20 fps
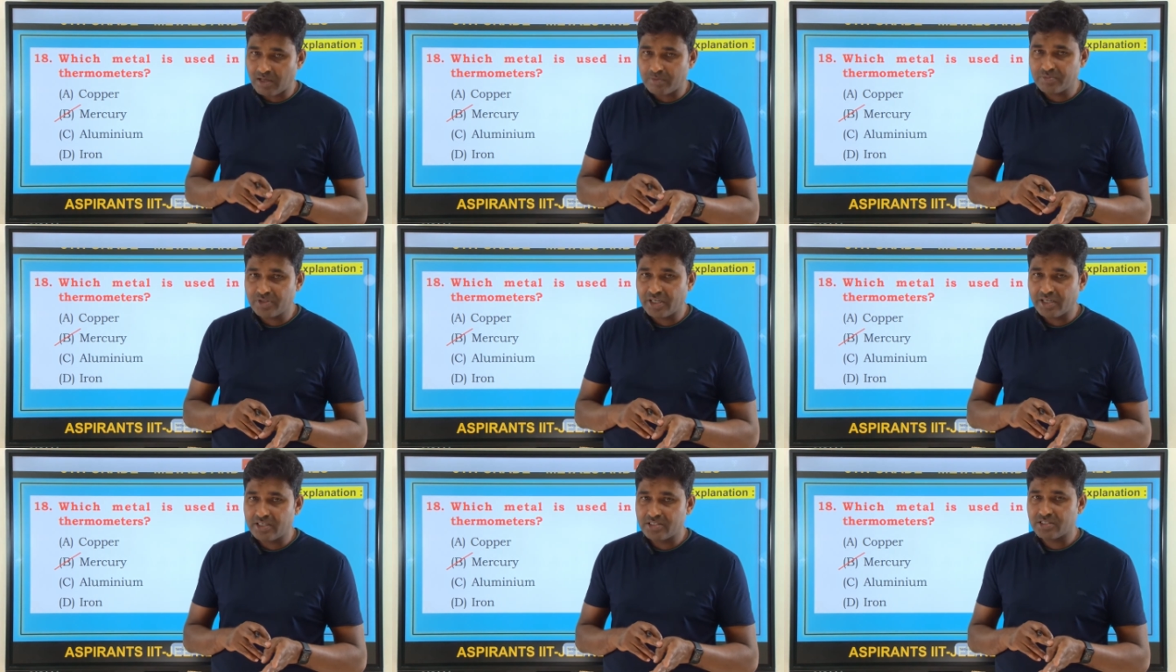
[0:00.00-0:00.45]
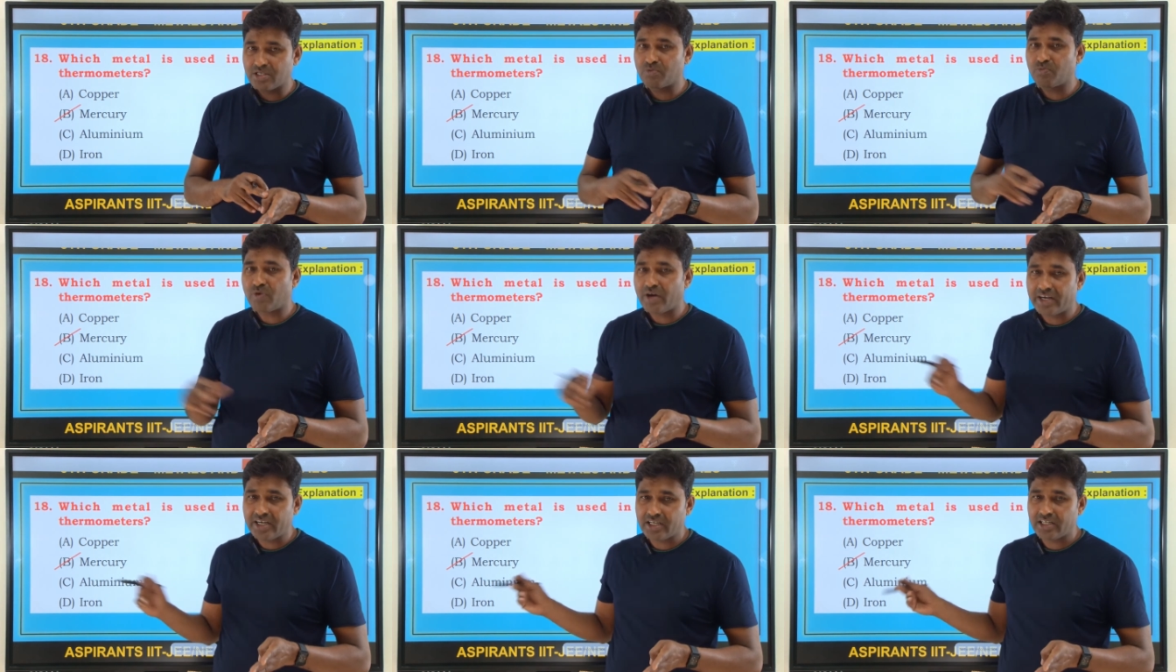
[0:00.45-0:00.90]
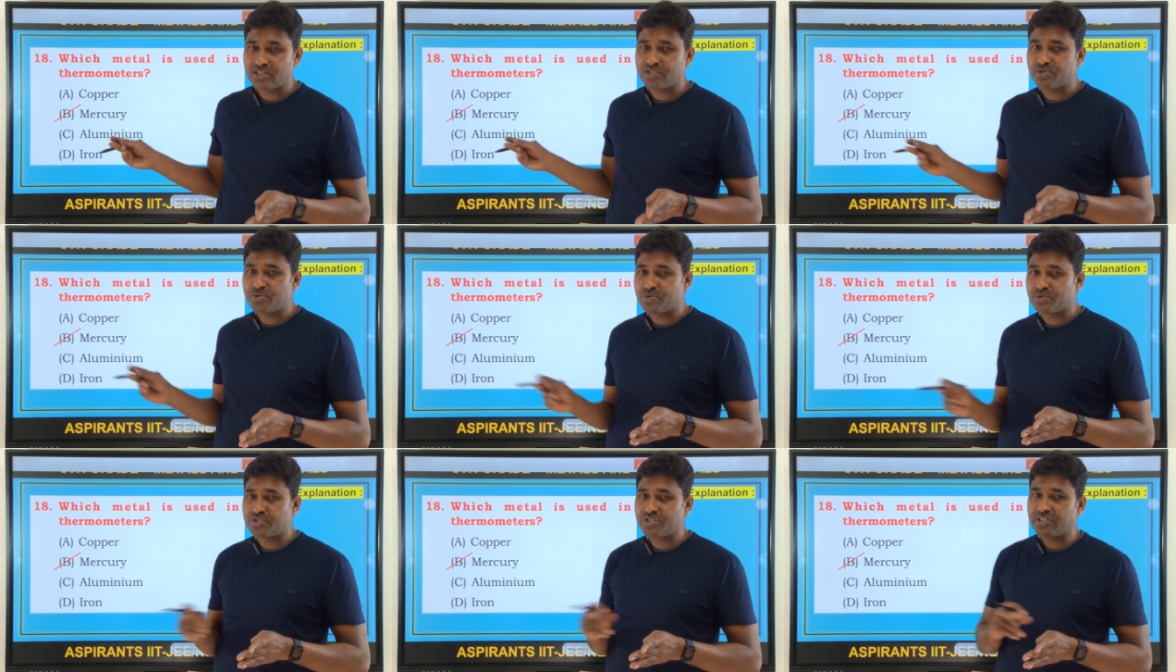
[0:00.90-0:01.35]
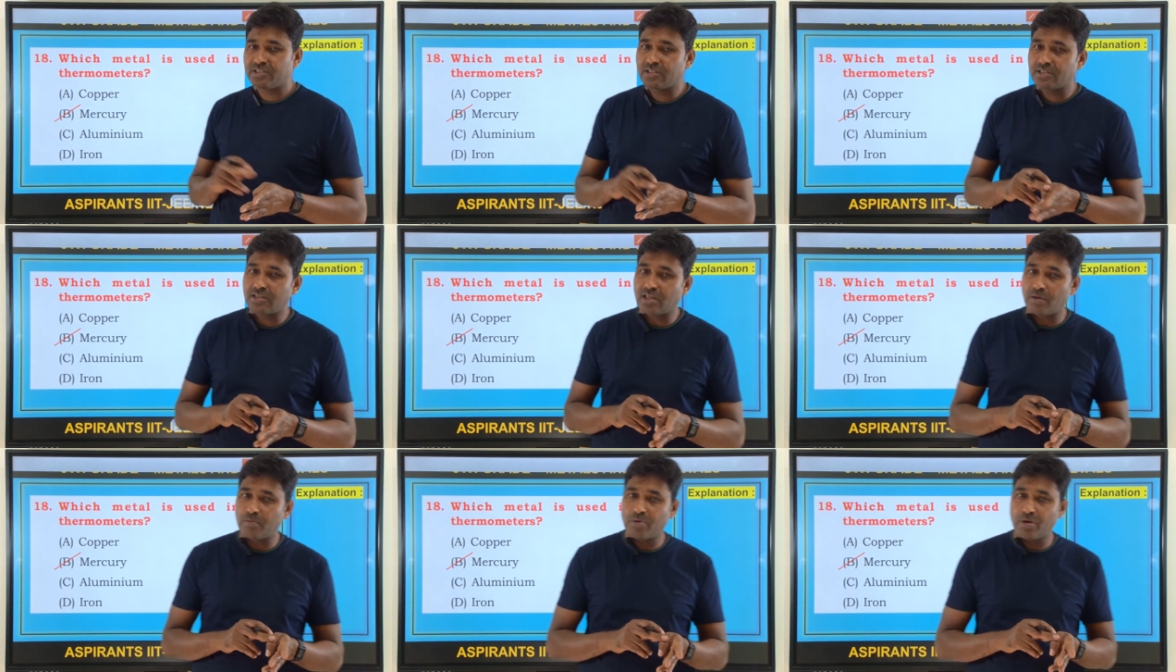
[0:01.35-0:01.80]
of the reason why it is used in
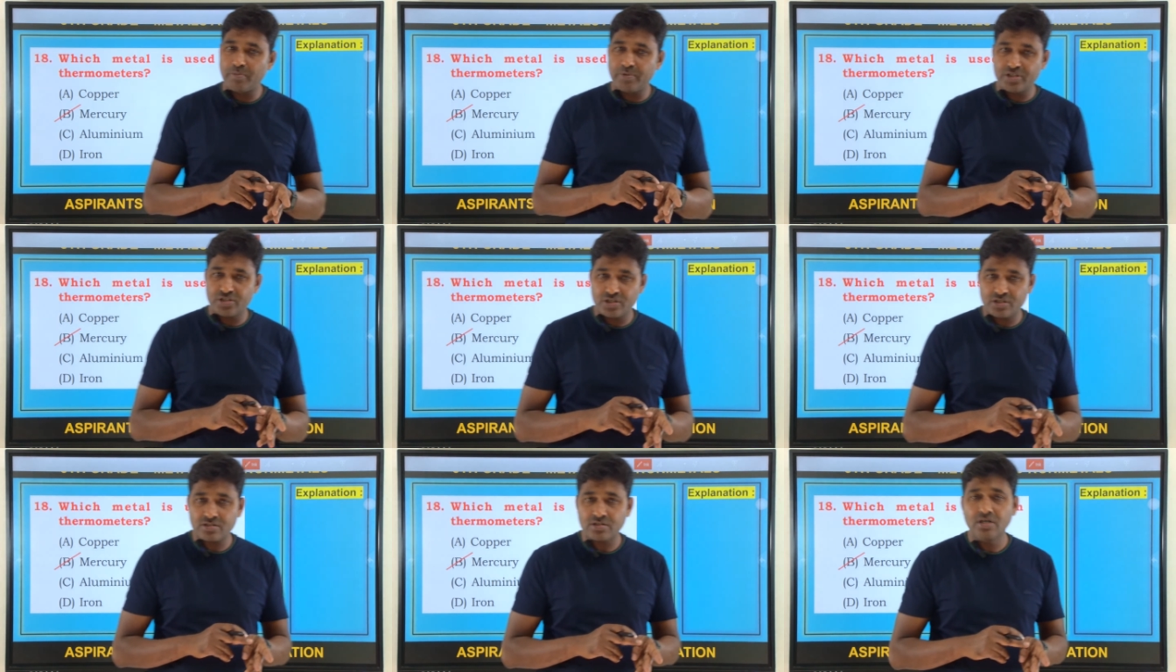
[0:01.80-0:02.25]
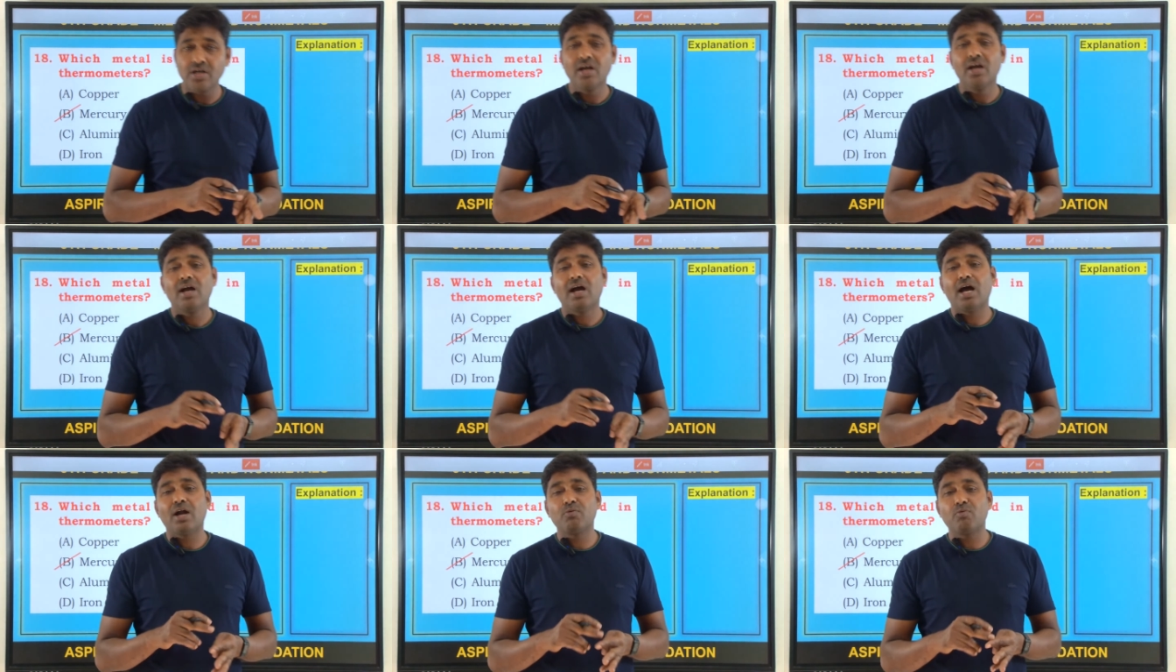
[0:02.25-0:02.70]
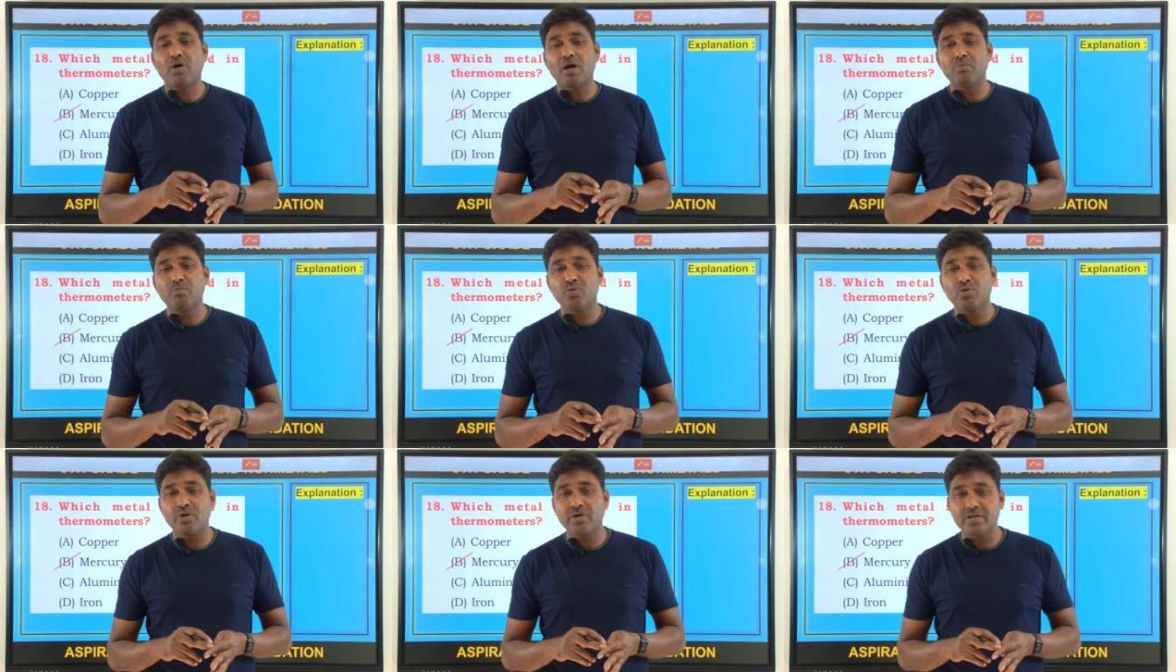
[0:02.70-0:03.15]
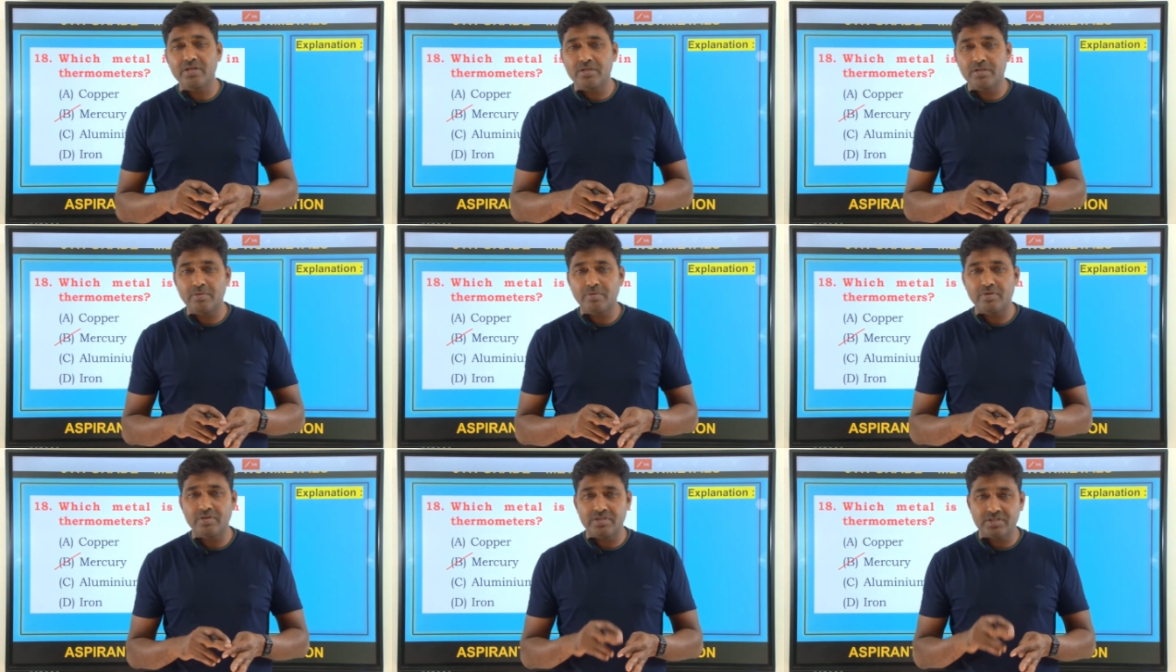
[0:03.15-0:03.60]
the thermometer. And one more
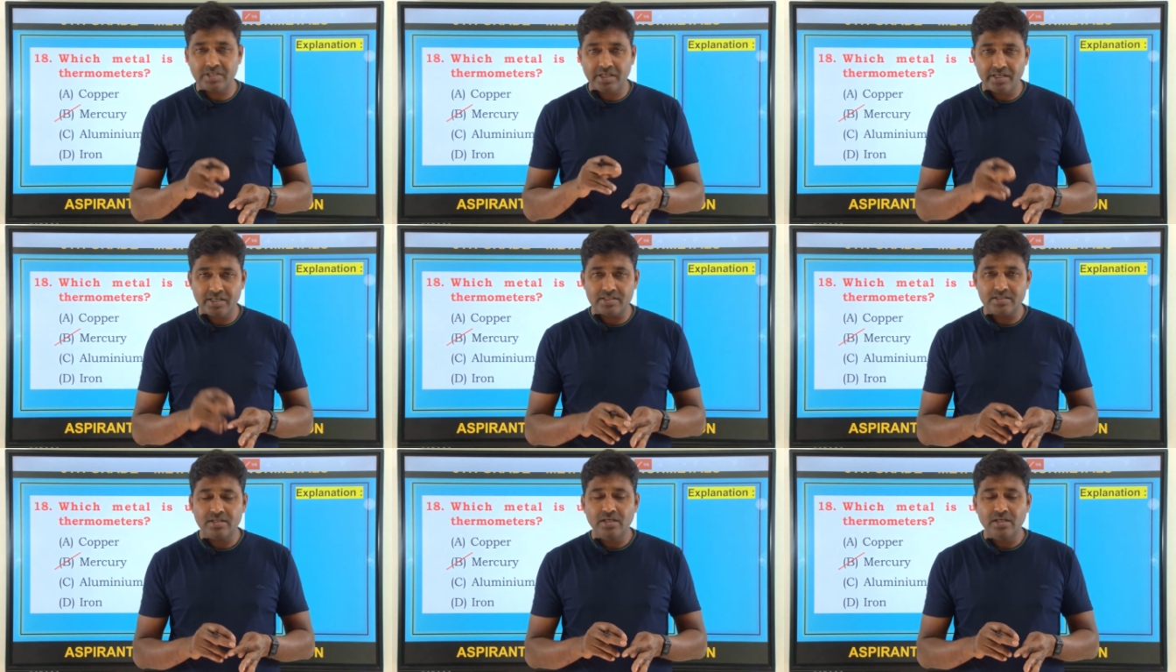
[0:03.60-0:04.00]
reason is